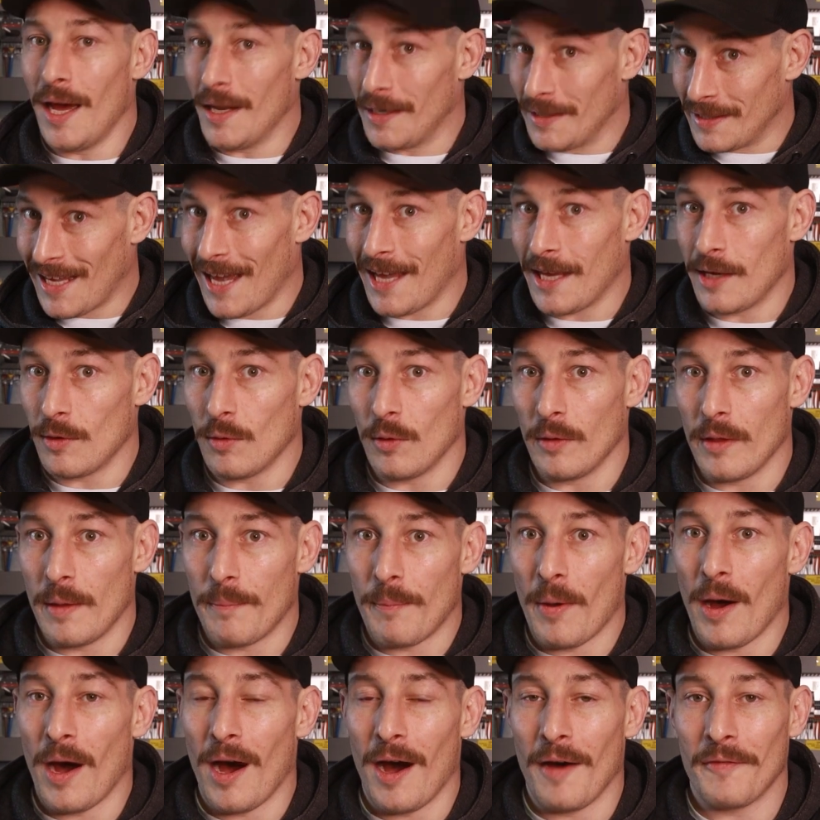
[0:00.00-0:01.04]
and get you on the
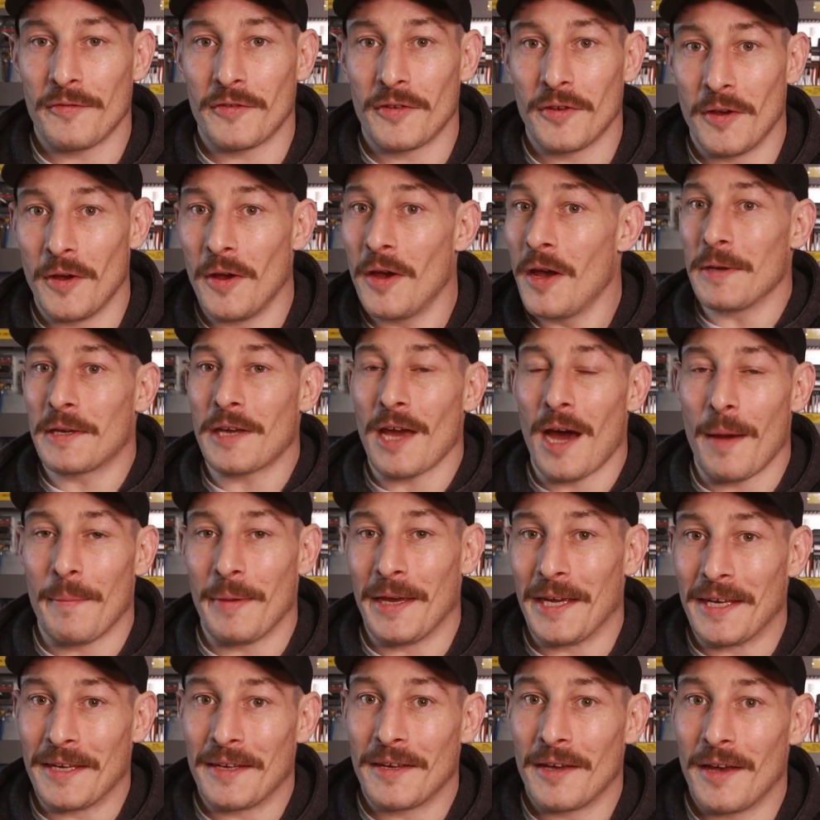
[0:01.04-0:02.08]
path to
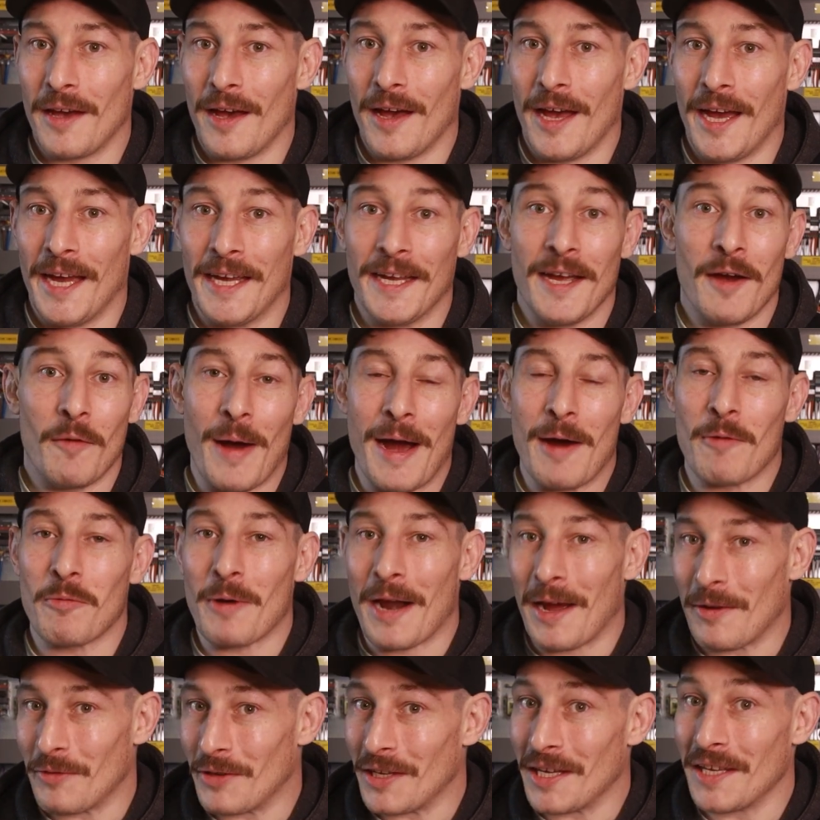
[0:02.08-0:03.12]
becoming a
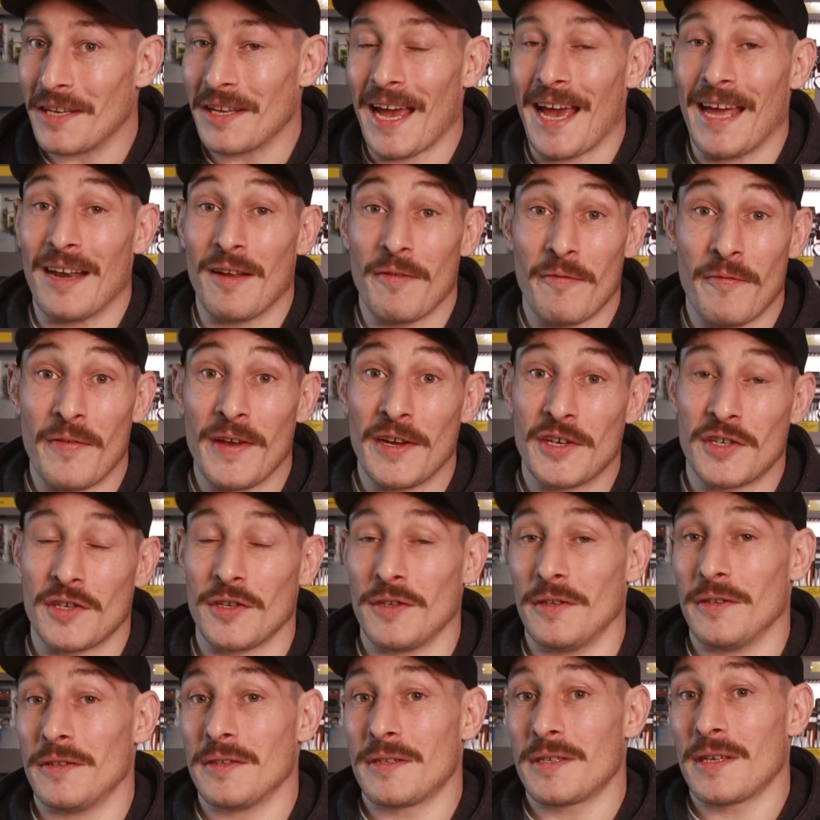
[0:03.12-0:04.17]
well-rounded and
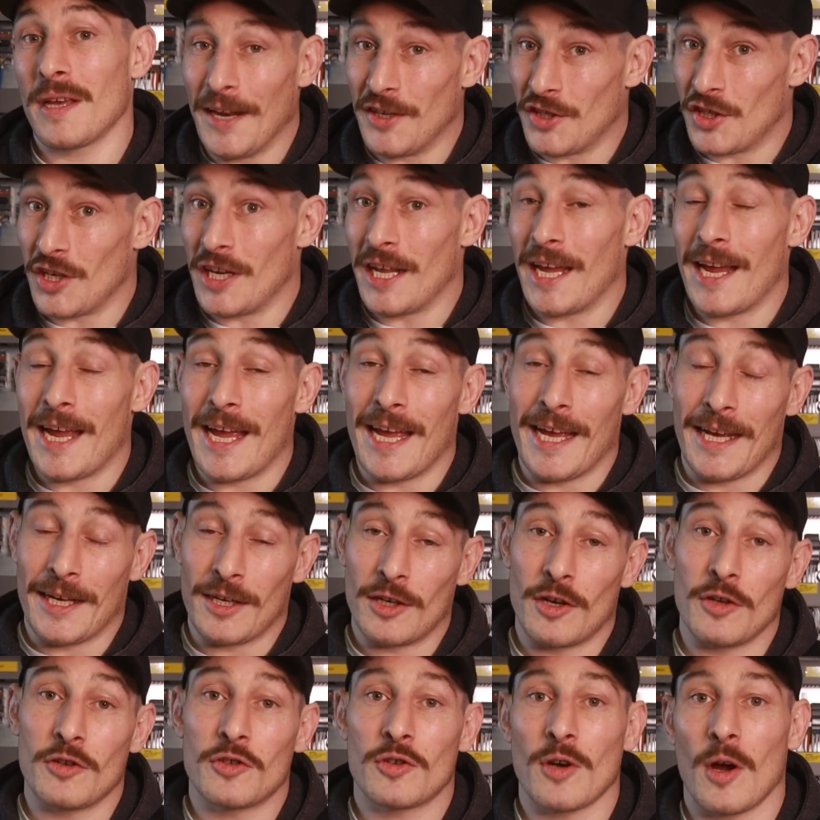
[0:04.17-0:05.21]
efficient engineer
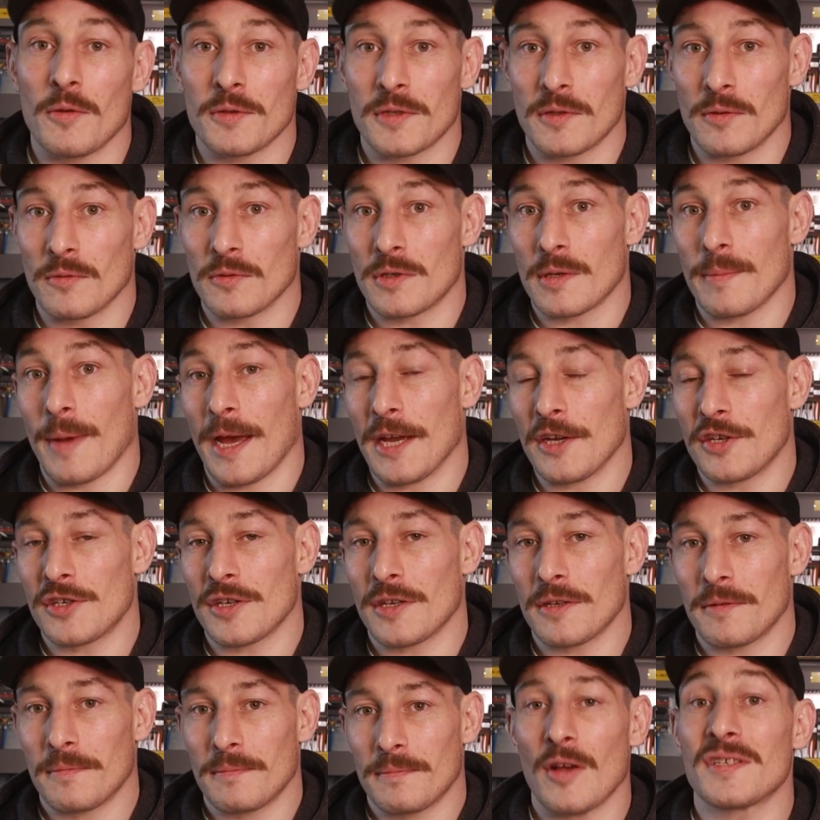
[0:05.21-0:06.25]
in controls and
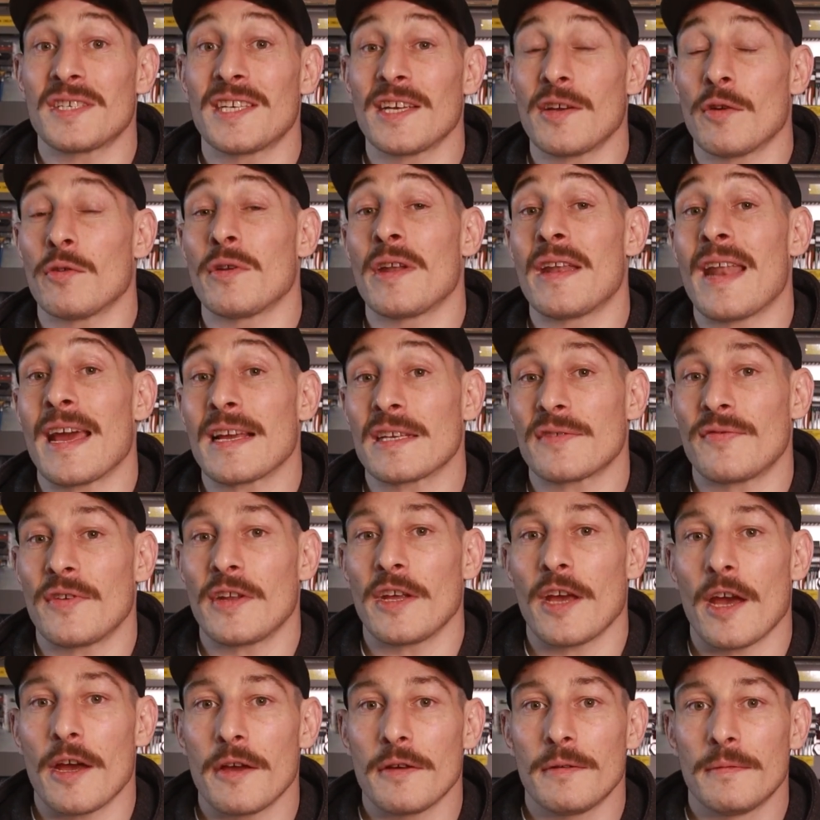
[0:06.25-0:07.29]
automation. I'll see you on the next
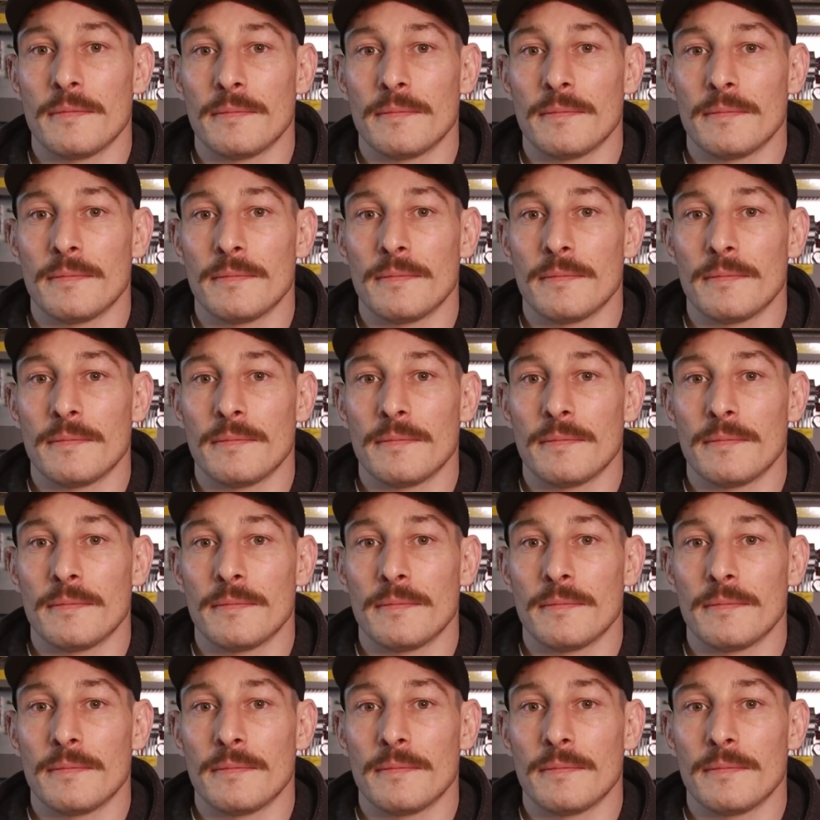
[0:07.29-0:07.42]
video.